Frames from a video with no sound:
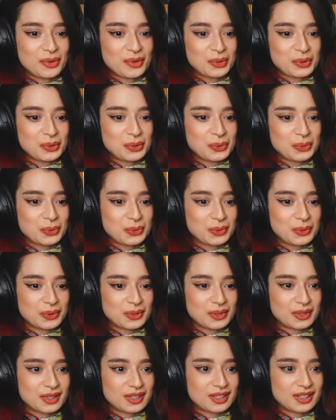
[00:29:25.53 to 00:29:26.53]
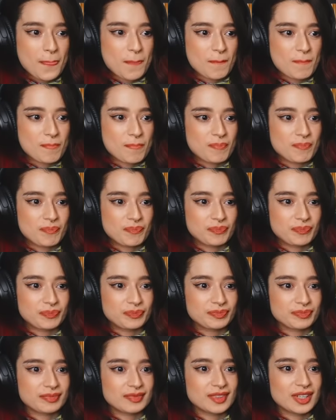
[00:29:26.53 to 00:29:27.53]
cool. All right,
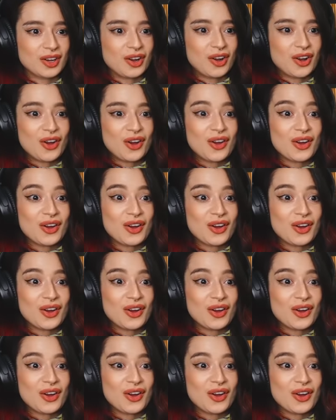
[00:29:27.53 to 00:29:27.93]
newbies. Oh,